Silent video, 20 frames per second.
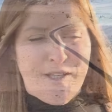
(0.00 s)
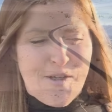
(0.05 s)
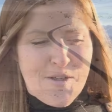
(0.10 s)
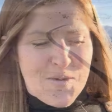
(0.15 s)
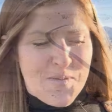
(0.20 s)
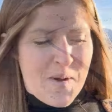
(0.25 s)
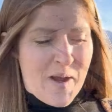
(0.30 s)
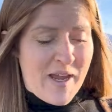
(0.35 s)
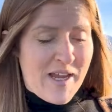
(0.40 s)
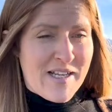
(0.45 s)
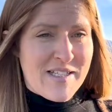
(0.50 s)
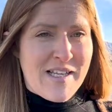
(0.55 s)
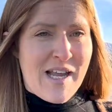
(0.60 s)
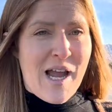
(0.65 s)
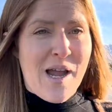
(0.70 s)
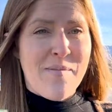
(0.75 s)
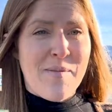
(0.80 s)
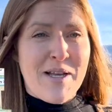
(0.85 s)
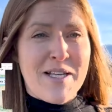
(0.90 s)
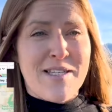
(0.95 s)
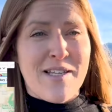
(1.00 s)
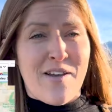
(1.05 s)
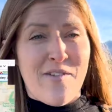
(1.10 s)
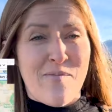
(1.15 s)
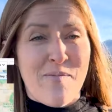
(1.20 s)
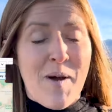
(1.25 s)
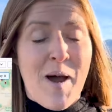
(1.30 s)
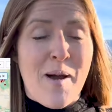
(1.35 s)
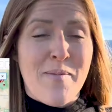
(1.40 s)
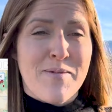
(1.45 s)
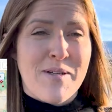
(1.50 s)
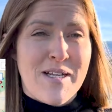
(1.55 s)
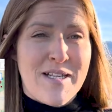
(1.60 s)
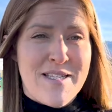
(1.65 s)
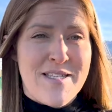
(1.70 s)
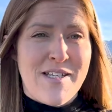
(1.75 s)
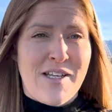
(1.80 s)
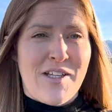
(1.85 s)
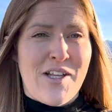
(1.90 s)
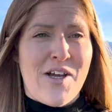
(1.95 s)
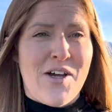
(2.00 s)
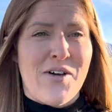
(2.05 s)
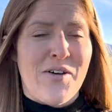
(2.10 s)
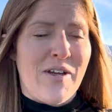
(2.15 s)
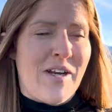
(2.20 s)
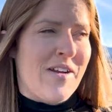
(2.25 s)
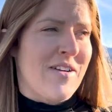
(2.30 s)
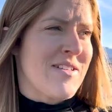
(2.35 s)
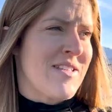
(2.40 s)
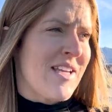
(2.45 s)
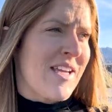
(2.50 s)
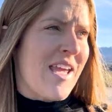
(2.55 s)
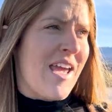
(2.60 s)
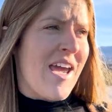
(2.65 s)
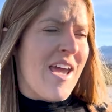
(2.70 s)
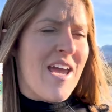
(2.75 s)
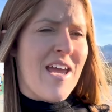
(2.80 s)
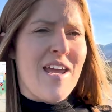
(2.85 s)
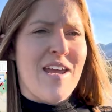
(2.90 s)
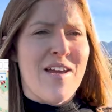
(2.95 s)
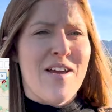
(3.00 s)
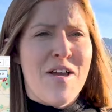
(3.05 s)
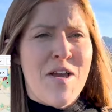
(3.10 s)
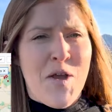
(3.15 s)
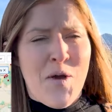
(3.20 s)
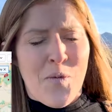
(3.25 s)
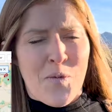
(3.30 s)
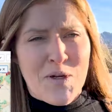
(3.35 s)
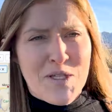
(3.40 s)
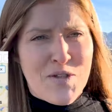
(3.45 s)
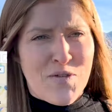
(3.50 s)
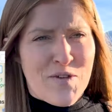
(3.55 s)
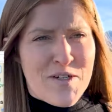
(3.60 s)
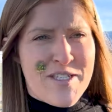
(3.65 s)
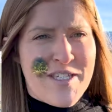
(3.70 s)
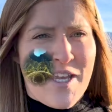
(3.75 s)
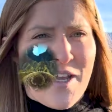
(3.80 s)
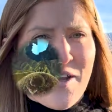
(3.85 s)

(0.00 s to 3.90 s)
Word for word: is close by. Because I myself popped on Zillow and I was like, hey, what's for